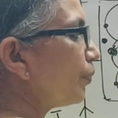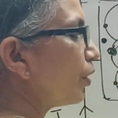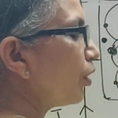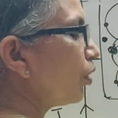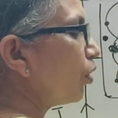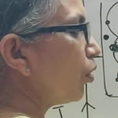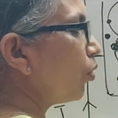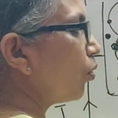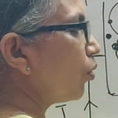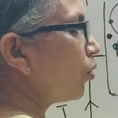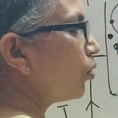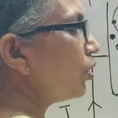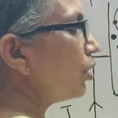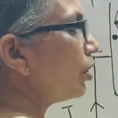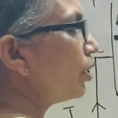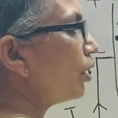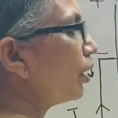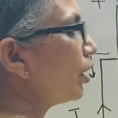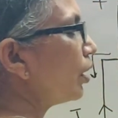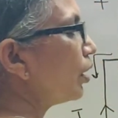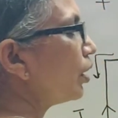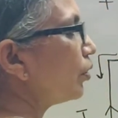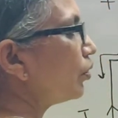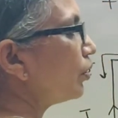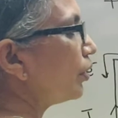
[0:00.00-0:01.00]
up the hole
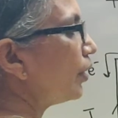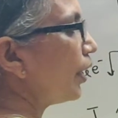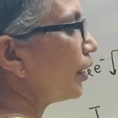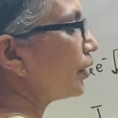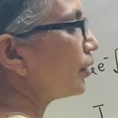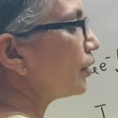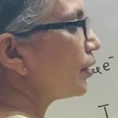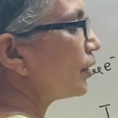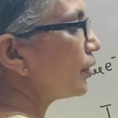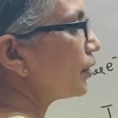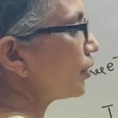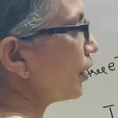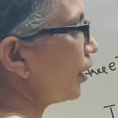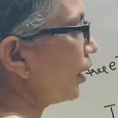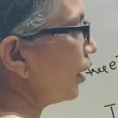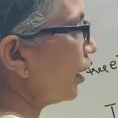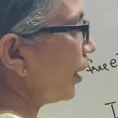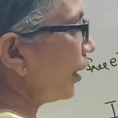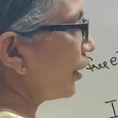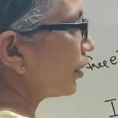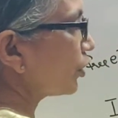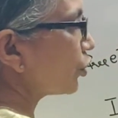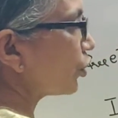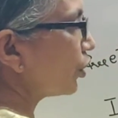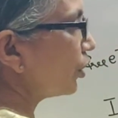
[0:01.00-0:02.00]
that is
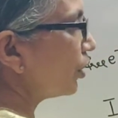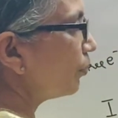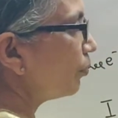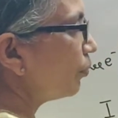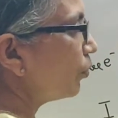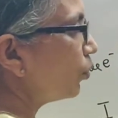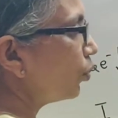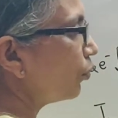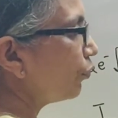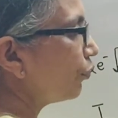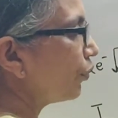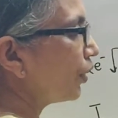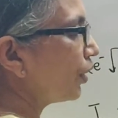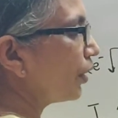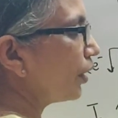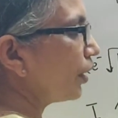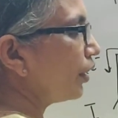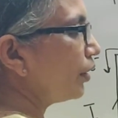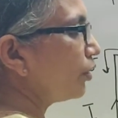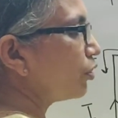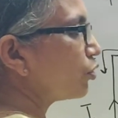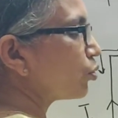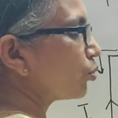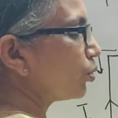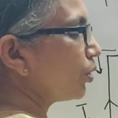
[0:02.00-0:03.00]
actually moving
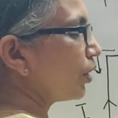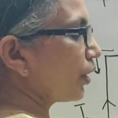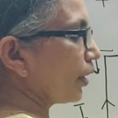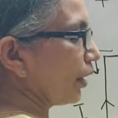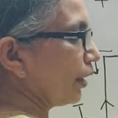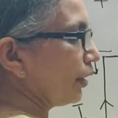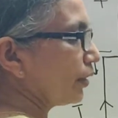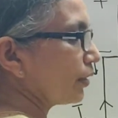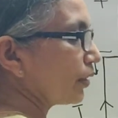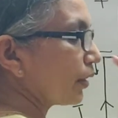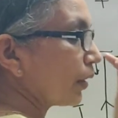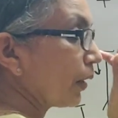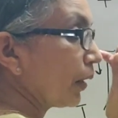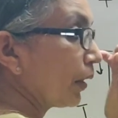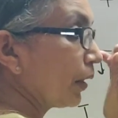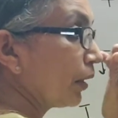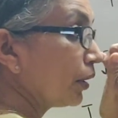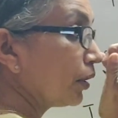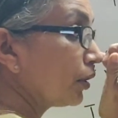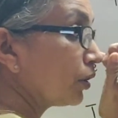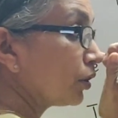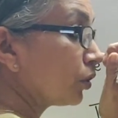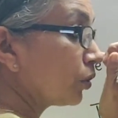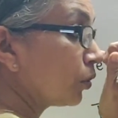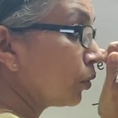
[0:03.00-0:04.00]
into the right.
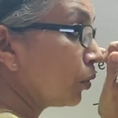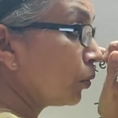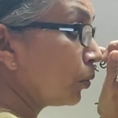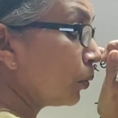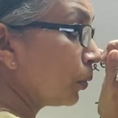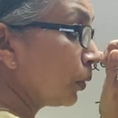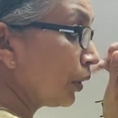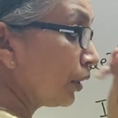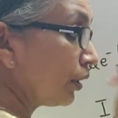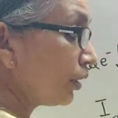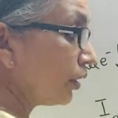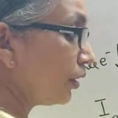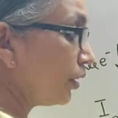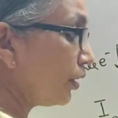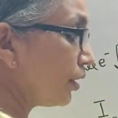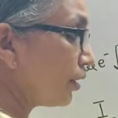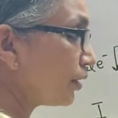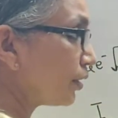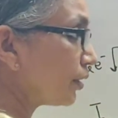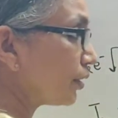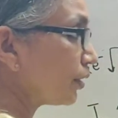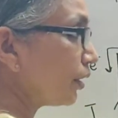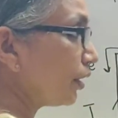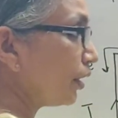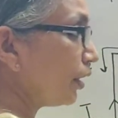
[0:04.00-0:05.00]
So
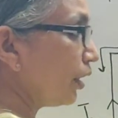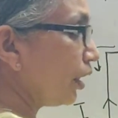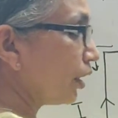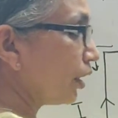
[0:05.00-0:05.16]
this